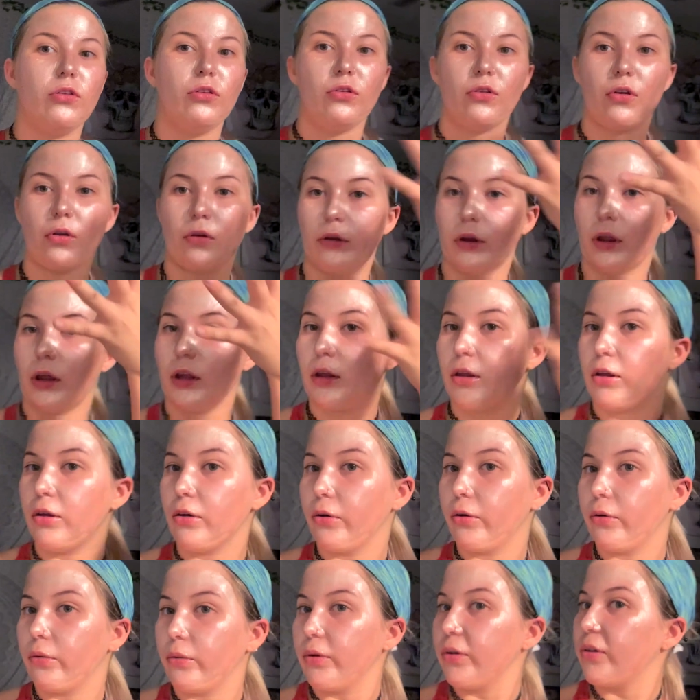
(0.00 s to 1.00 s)
So I'm like,
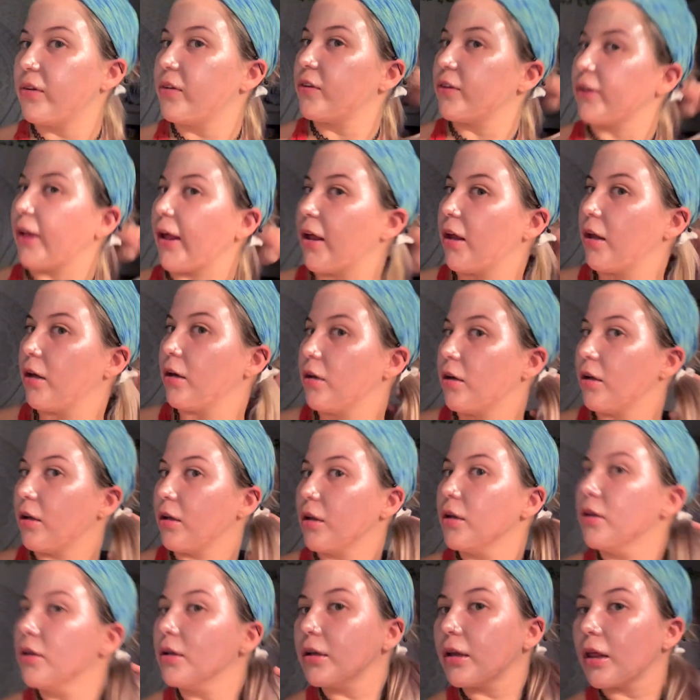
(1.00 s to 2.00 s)
yo, it's
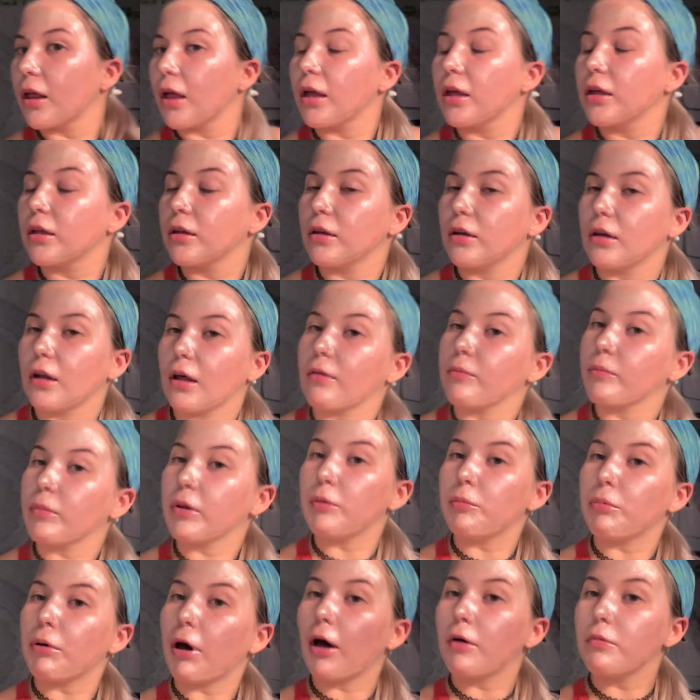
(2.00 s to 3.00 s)
gonna like not
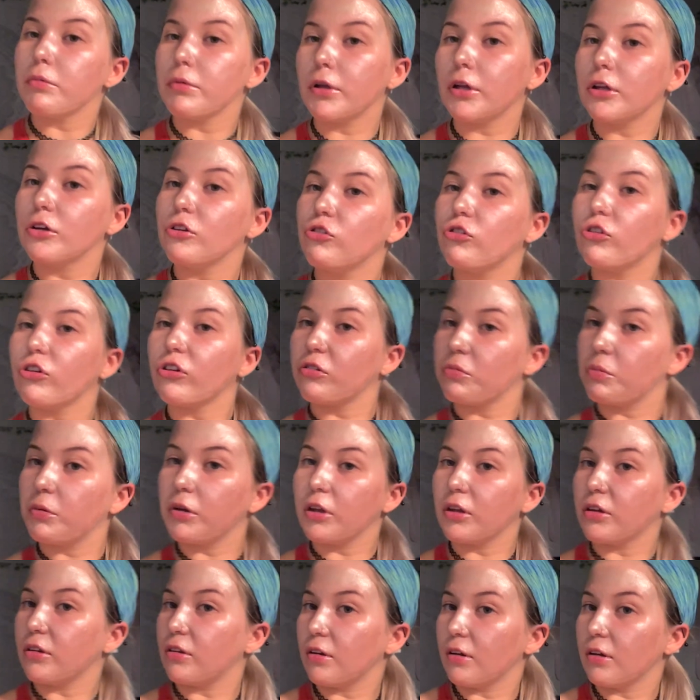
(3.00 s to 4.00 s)
be popping just
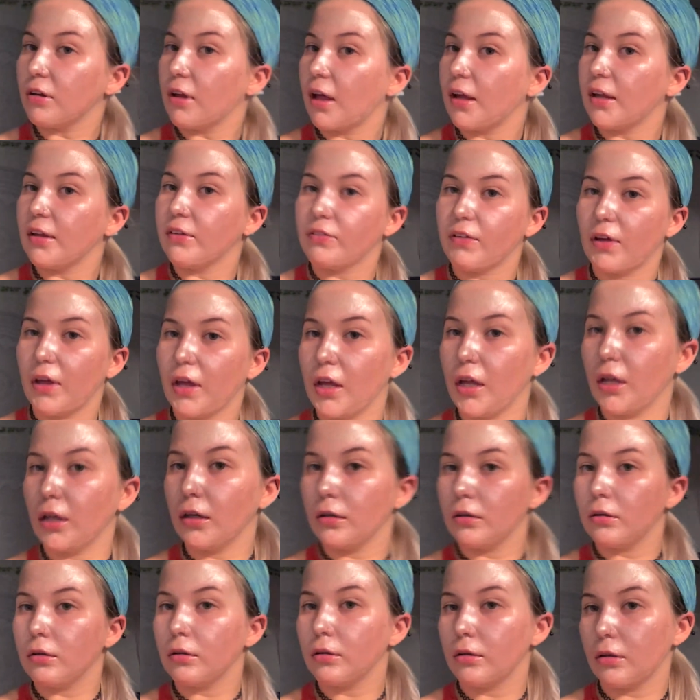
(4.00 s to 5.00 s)
because your life ain't.
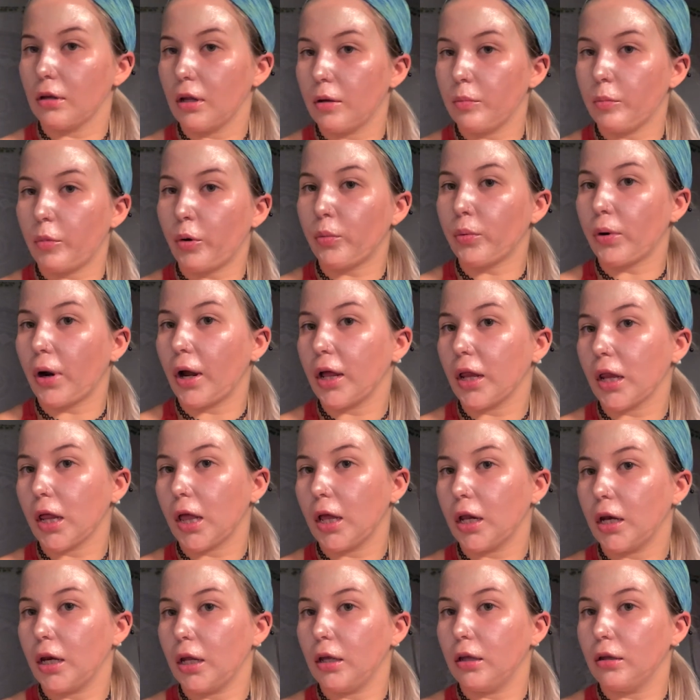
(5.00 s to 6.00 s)
Am I right,
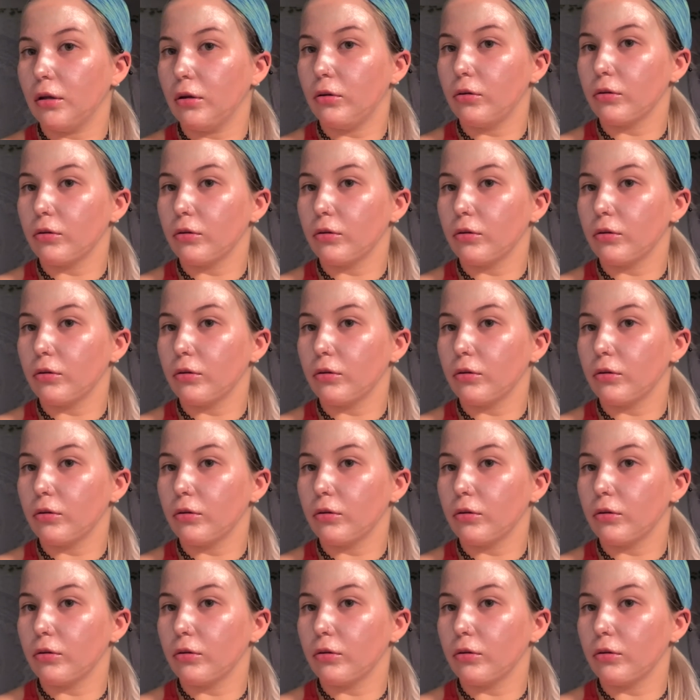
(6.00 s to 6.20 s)
ladies?